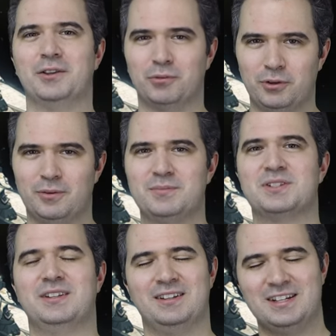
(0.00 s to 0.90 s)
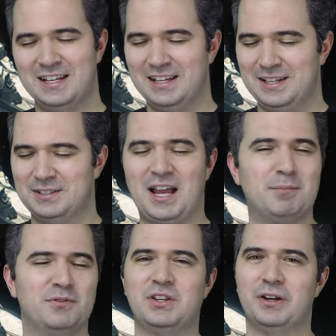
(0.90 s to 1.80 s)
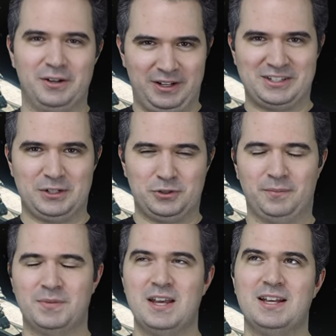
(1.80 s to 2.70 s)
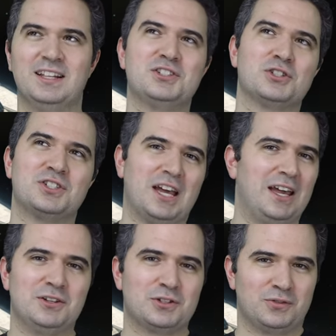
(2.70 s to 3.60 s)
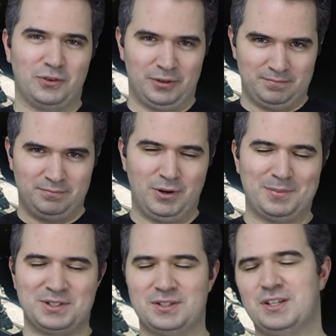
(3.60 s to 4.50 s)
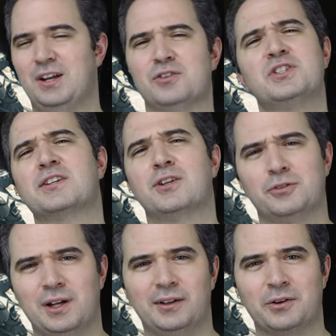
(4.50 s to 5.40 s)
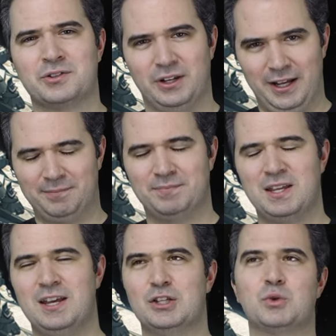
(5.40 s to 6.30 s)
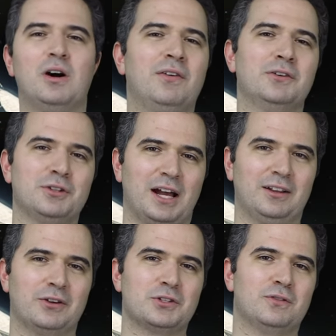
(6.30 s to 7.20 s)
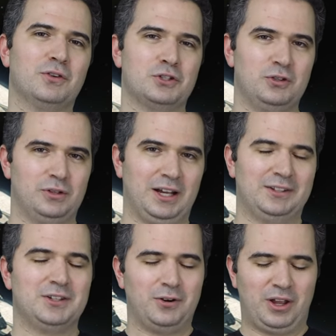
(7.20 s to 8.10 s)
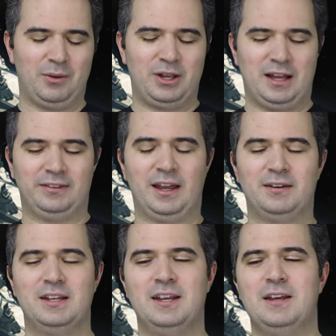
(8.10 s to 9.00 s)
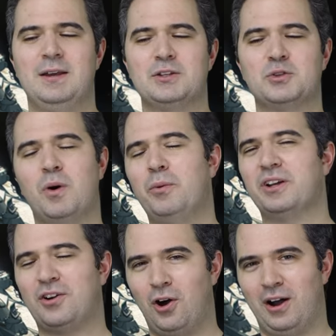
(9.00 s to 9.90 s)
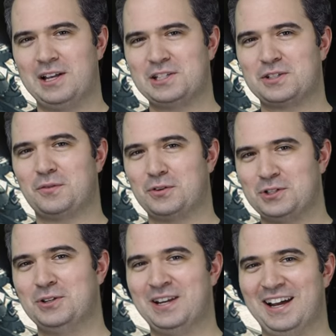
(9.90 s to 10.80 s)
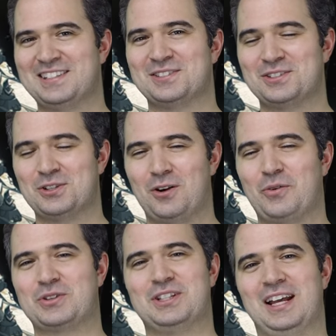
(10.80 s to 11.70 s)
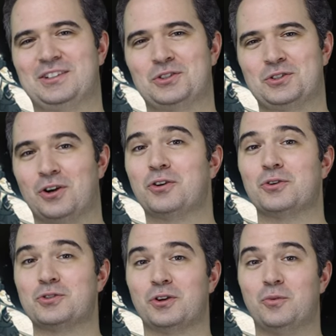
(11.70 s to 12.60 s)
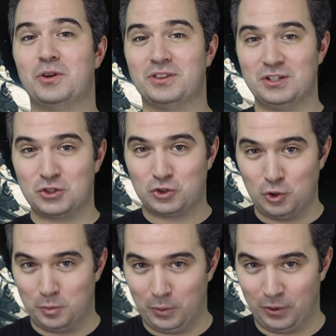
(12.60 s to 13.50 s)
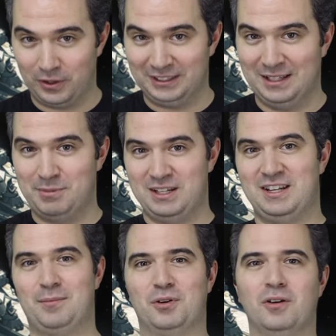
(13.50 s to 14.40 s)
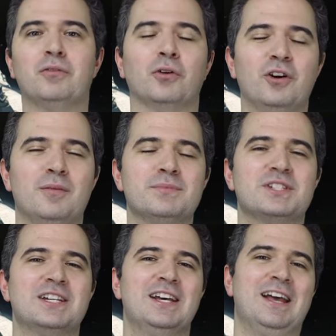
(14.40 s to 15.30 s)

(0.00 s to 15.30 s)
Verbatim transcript: on the rooms and the time of year, etc. Let's just say, just for purposes here, $600 a night. $1,200 for 2 nights. Okay, we got that. So what would it cost for 2 nights in the Star Wars Galactic Star Cruiser with the super limited number of rooms?